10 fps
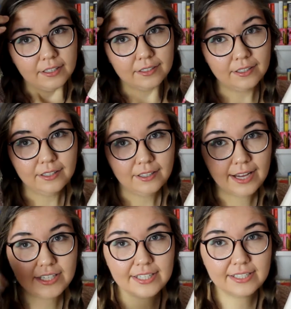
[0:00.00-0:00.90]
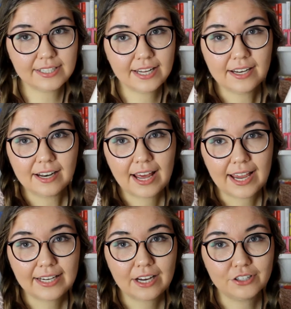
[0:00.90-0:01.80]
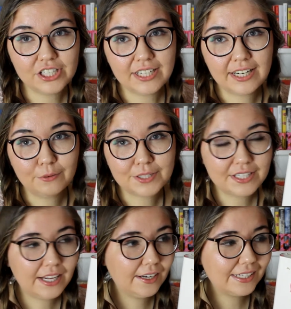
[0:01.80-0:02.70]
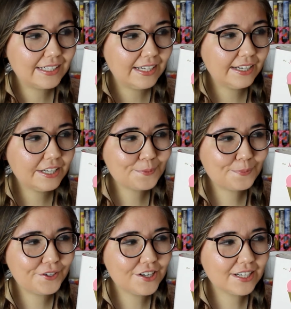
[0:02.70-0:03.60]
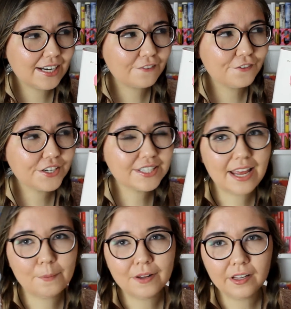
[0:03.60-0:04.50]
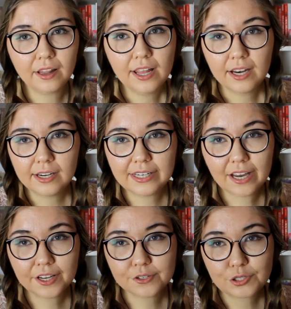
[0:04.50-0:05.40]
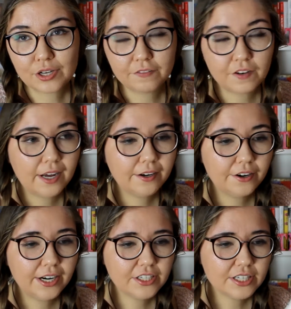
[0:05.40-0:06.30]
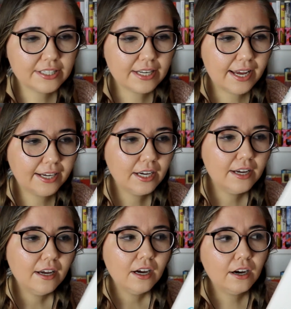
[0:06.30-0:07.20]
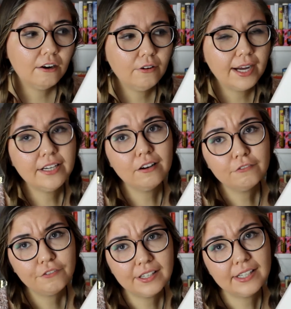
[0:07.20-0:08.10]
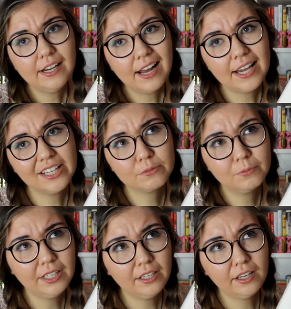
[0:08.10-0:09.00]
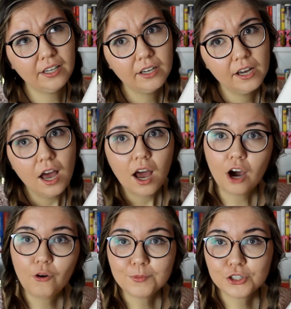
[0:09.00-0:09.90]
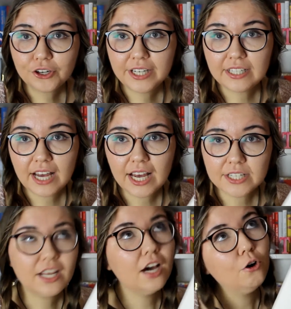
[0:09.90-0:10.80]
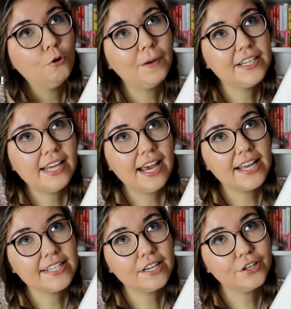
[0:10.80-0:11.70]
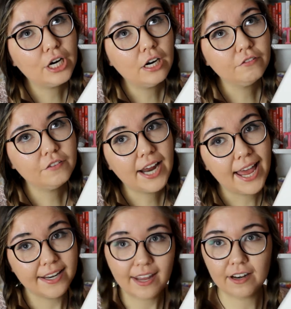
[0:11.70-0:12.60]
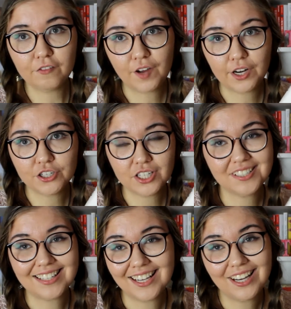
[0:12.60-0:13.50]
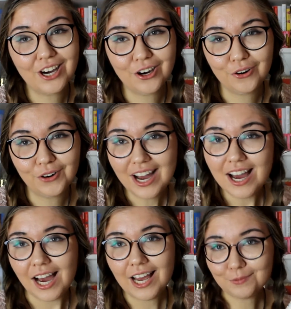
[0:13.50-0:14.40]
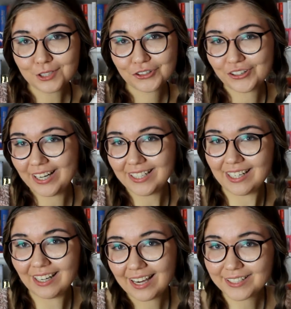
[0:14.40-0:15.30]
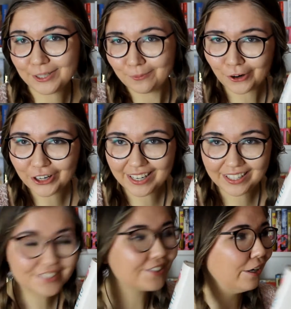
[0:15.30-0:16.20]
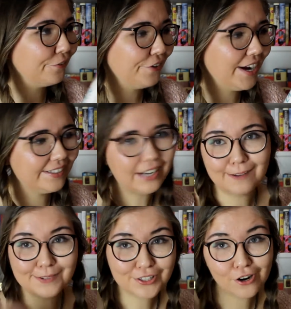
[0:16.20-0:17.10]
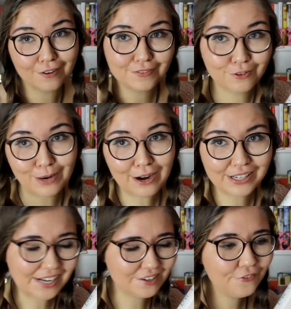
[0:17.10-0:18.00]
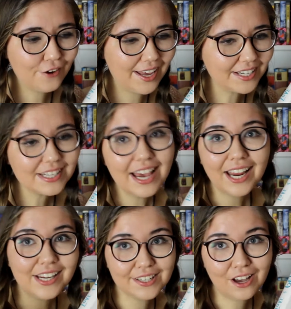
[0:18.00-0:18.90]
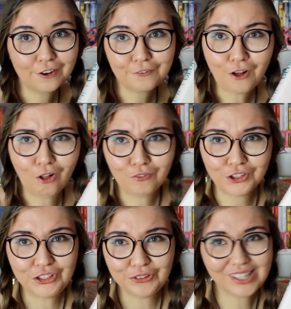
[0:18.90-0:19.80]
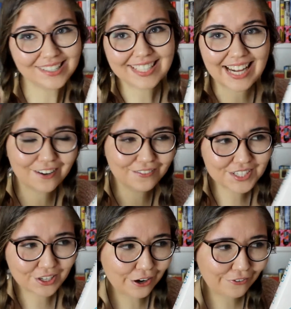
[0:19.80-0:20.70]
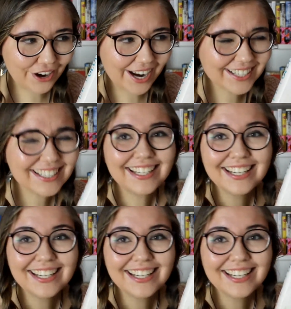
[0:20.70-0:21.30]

I just didn't like how cheating was dealt in this book. Like, for example, Lena goes to her father and she's like, oh, I don't think he likes me. Oh, I'm sure he does. Oh, but he has a girlfriend. And the father's just like, oh, I'm sure that he likes you more than his girlfriend. I'm sure if you wear that dress, he's gonna fall for you instead of his girlfriend.